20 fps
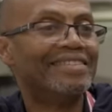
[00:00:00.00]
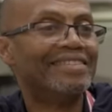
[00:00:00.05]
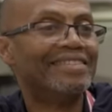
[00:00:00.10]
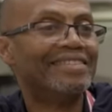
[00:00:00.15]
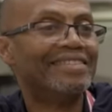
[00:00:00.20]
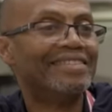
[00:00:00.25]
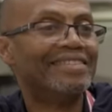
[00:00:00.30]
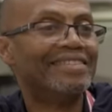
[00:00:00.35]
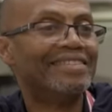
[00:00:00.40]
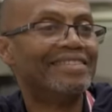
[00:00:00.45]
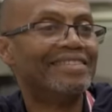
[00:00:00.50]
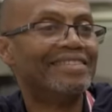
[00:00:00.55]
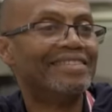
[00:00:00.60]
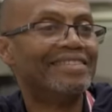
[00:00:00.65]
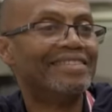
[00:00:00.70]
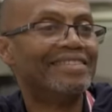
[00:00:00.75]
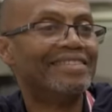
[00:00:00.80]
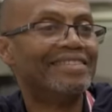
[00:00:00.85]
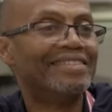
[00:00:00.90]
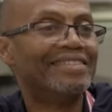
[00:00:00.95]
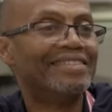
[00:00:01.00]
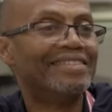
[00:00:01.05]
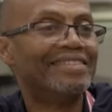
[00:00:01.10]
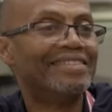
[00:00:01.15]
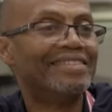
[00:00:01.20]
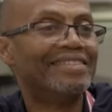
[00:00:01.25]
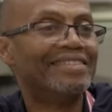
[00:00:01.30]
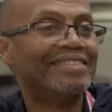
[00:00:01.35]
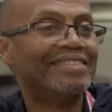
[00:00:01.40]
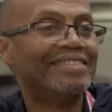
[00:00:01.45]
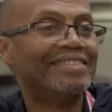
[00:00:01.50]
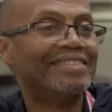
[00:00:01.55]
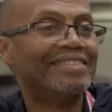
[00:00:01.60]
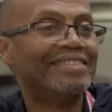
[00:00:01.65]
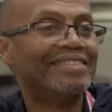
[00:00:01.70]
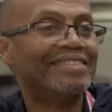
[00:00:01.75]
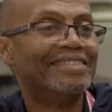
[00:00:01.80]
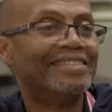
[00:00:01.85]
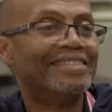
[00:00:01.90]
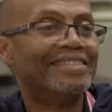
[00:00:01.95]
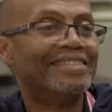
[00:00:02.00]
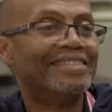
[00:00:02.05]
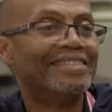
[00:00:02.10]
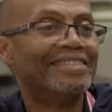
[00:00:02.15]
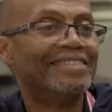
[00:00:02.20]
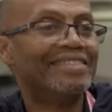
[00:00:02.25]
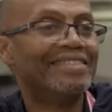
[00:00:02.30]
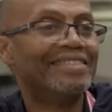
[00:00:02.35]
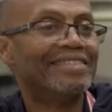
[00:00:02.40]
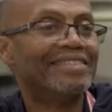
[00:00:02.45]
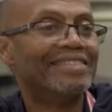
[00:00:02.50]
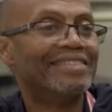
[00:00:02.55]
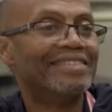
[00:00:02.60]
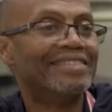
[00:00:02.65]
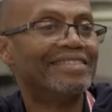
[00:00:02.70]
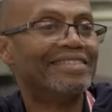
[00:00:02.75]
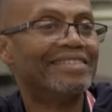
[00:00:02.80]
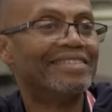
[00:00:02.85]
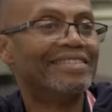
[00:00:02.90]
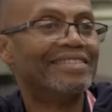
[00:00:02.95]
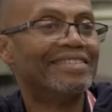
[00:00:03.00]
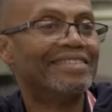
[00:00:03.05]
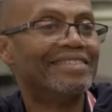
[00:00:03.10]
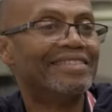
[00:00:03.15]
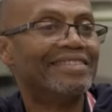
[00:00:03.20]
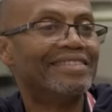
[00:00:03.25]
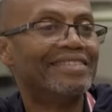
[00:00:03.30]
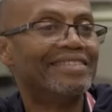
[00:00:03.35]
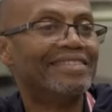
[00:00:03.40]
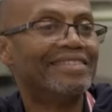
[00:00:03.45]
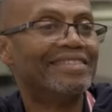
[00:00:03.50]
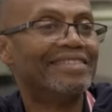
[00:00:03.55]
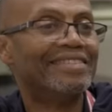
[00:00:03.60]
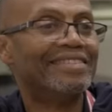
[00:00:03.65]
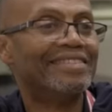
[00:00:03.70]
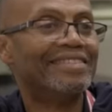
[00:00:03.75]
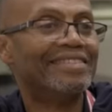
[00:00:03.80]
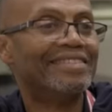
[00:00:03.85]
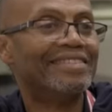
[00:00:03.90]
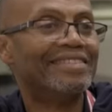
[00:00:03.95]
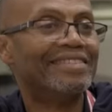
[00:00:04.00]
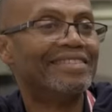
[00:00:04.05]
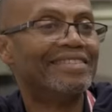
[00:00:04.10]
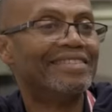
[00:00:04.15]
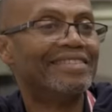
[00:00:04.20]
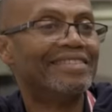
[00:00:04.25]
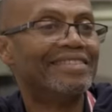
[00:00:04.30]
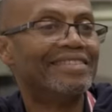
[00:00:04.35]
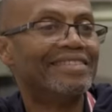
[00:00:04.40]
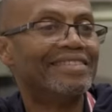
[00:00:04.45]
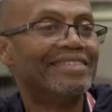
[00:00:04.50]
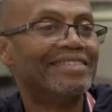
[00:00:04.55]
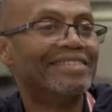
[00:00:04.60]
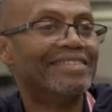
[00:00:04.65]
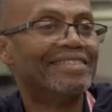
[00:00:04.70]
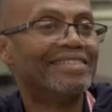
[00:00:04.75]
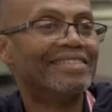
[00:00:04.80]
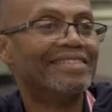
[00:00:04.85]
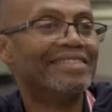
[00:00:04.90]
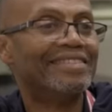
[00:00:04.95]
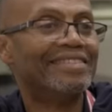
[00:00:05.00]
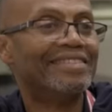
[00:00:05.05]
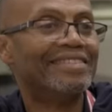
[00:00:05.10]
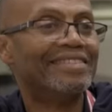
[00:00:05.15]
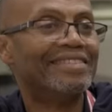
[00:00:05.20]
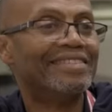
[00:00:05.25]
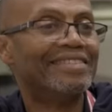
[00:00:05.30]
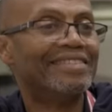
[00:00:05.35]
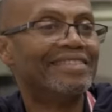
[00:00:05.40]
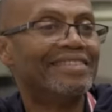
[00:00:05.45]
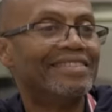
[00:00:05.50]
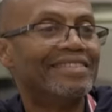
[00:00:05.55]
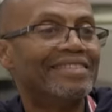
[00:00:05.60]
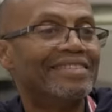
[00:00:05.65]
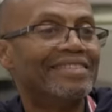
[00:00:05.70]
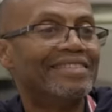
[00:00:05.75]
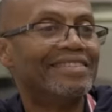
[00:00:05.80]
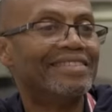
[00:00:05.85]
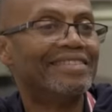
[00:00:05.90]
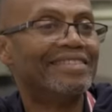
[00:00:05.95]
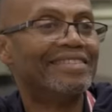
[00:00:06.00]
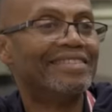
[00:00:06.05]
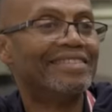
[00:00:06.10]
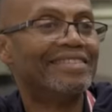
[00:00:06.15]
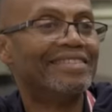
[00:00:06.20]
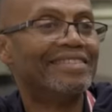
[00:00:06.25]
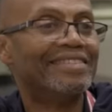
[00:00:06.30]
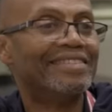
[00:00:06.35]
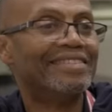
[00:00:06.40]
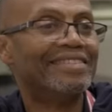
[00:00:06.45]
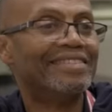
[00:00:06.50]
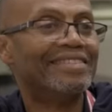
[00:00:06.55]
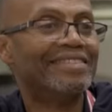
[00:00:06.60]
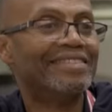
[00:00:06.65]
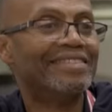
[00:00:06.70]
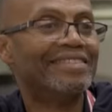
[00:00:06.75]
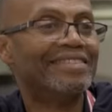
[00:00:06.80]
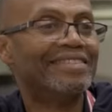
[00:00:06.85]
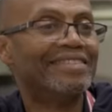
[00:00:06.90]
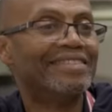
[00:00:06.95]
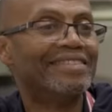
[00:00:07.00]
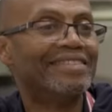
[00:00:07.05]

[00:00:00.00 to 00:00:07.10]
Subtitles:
[no speech]